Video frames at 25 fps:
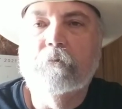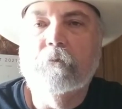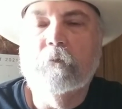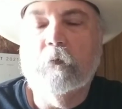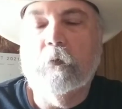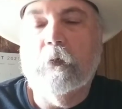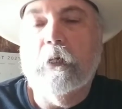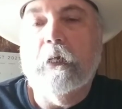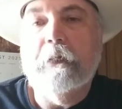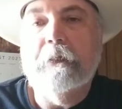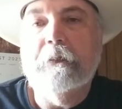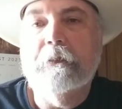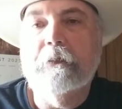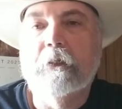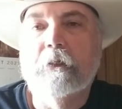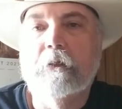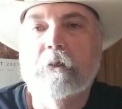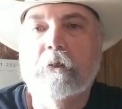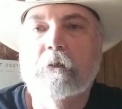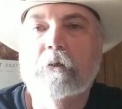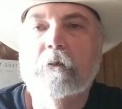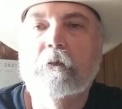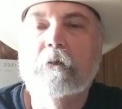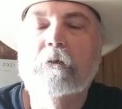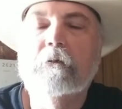or I
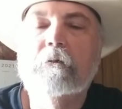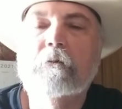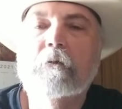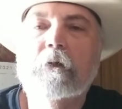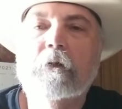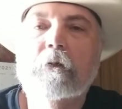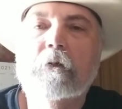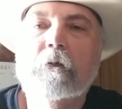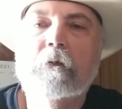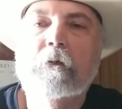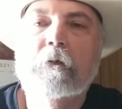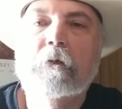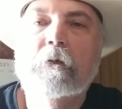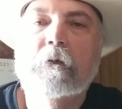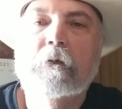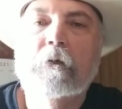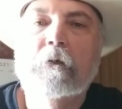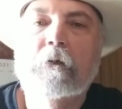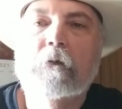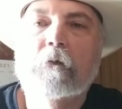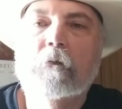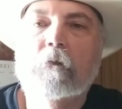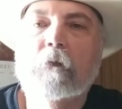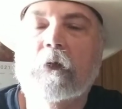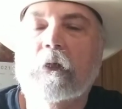didn't
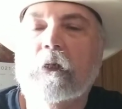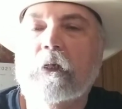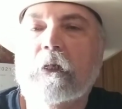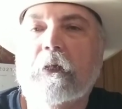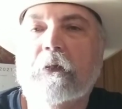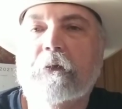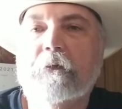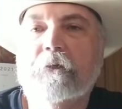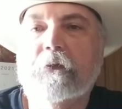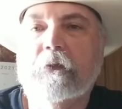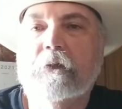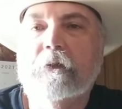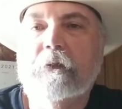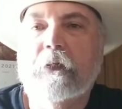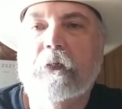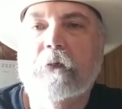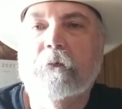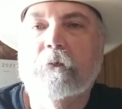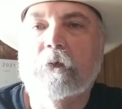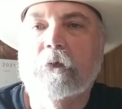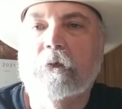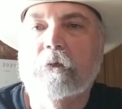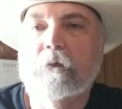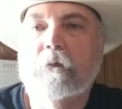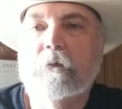realize that they
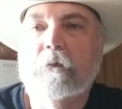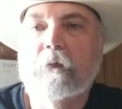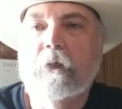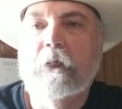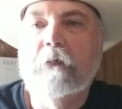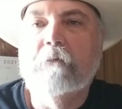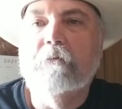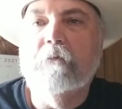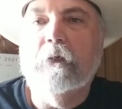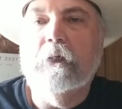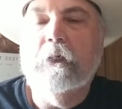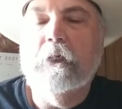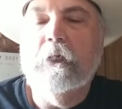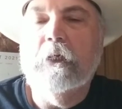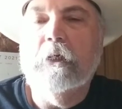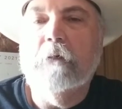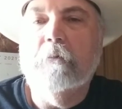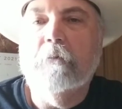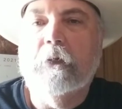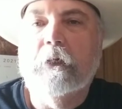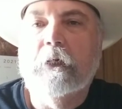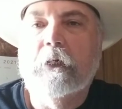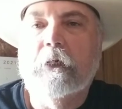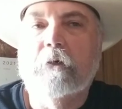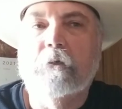were even
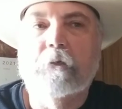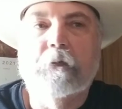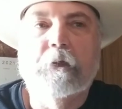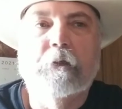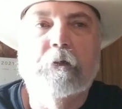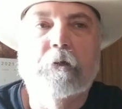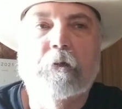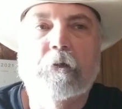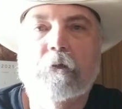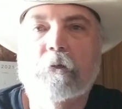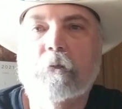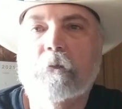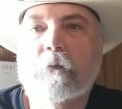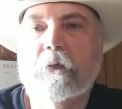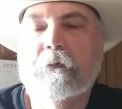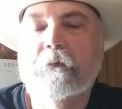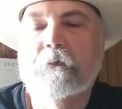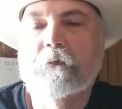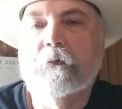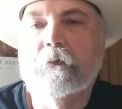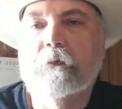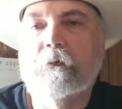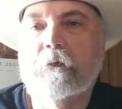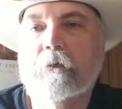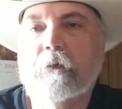coming out. You know, the
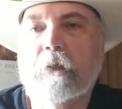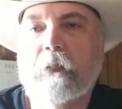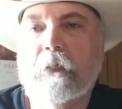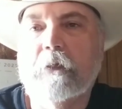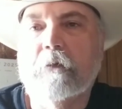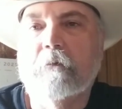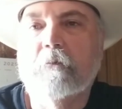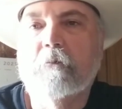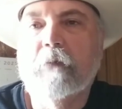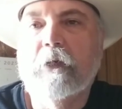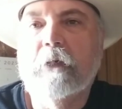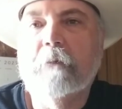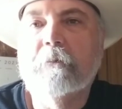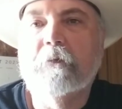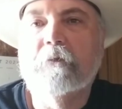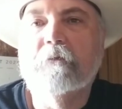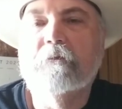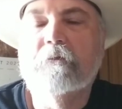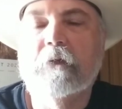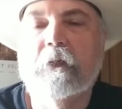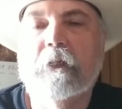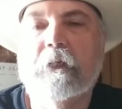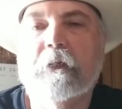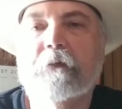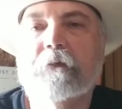ones that are like pepper
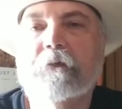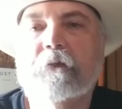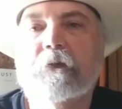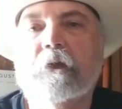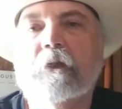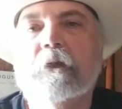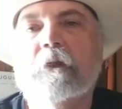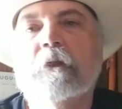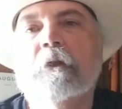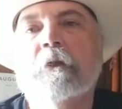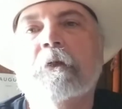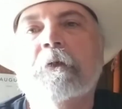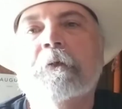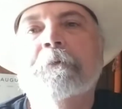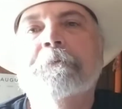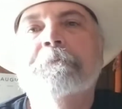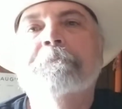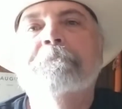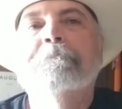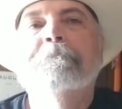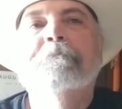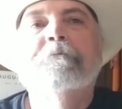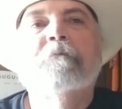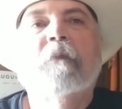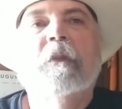flakes.
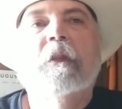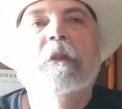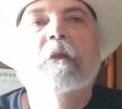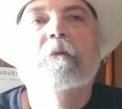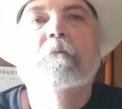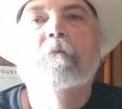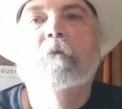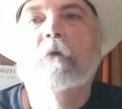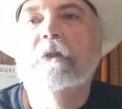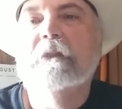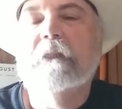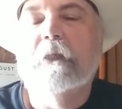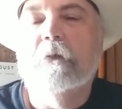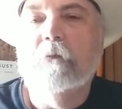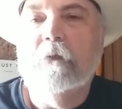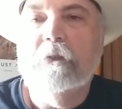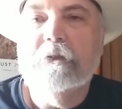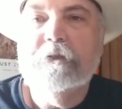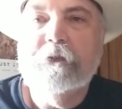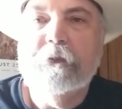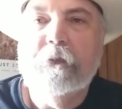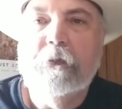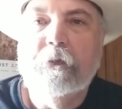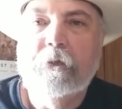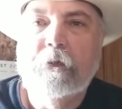What they
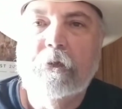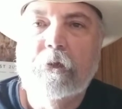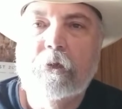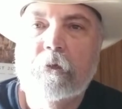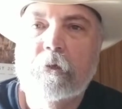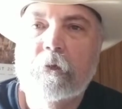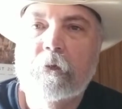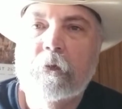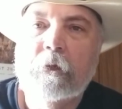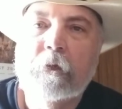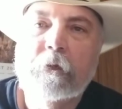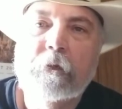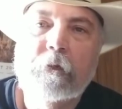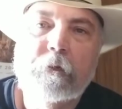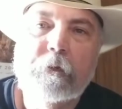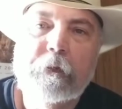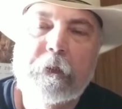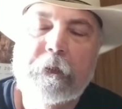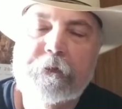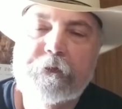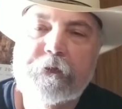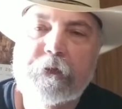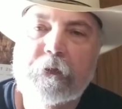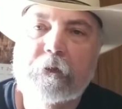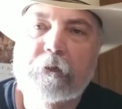want you to do,
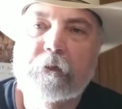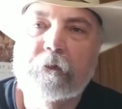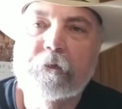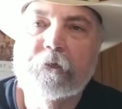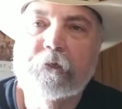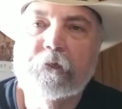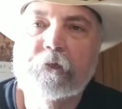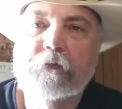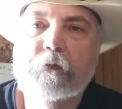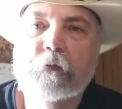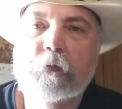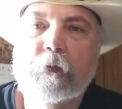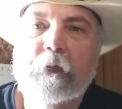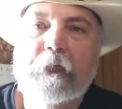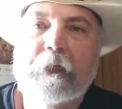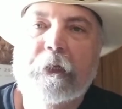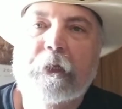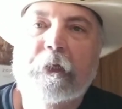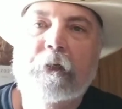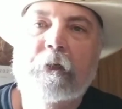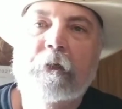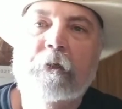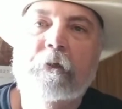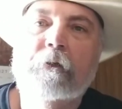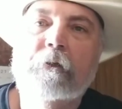get you a little
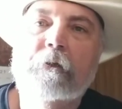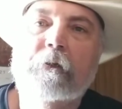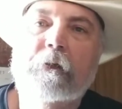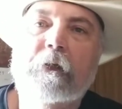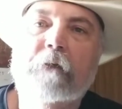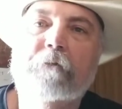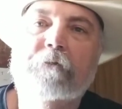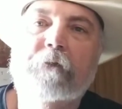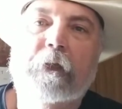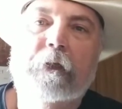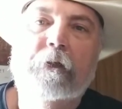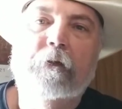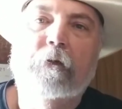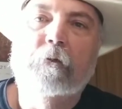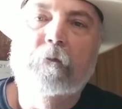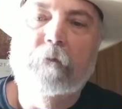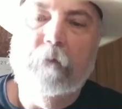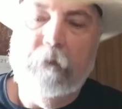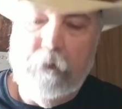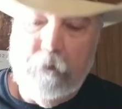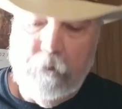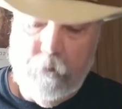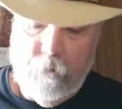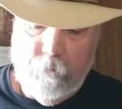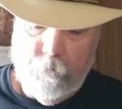screen if they
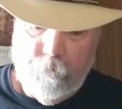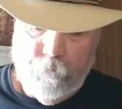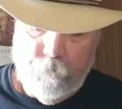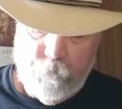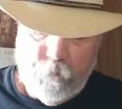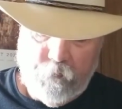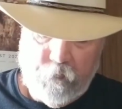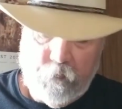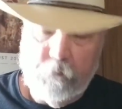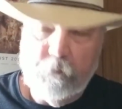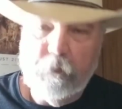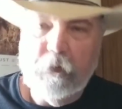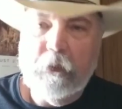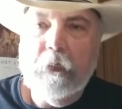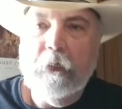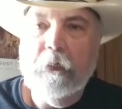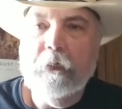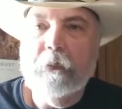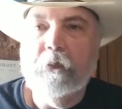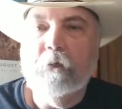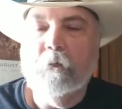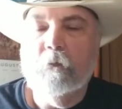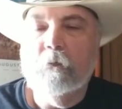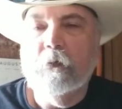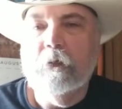don't supply
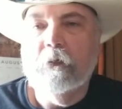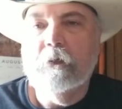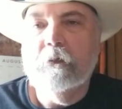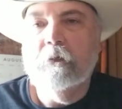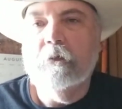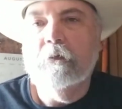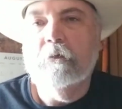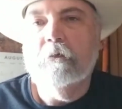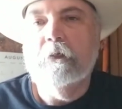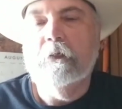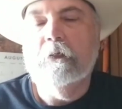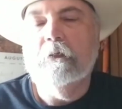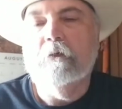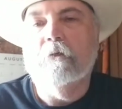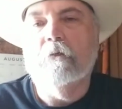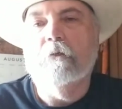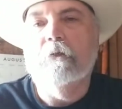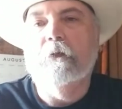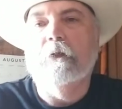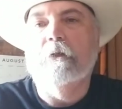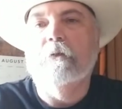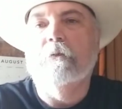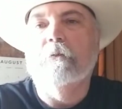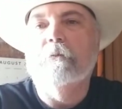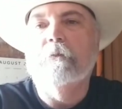you one, you know,
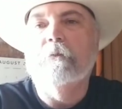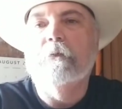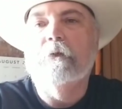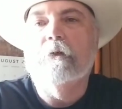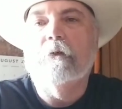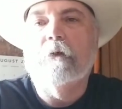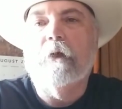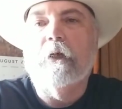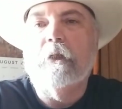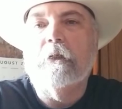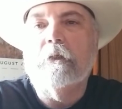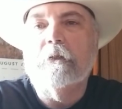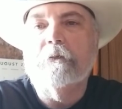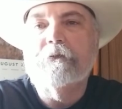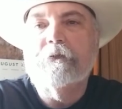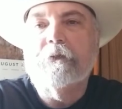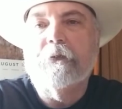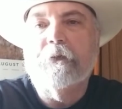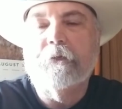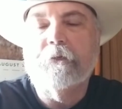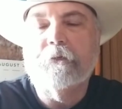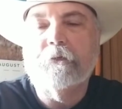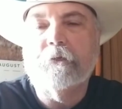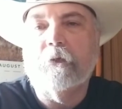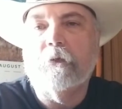the
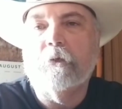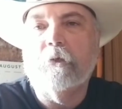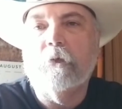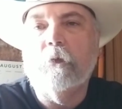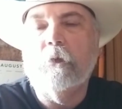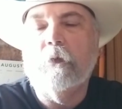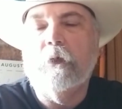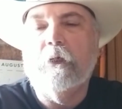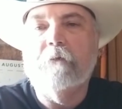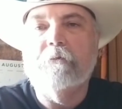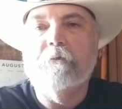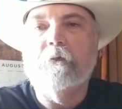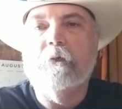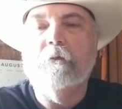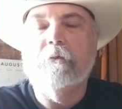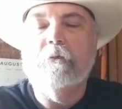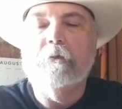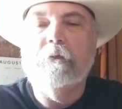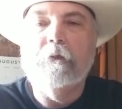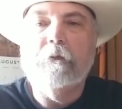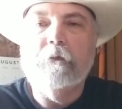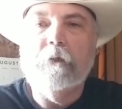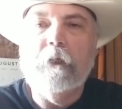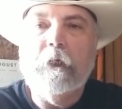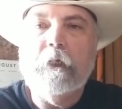urologist or whoever,
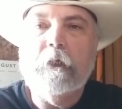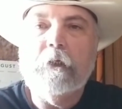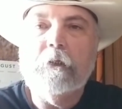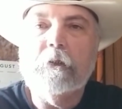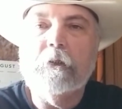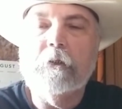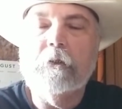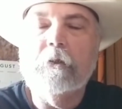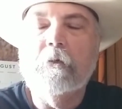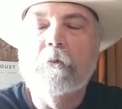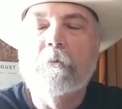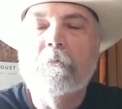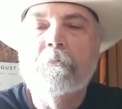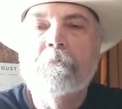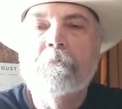your doctor,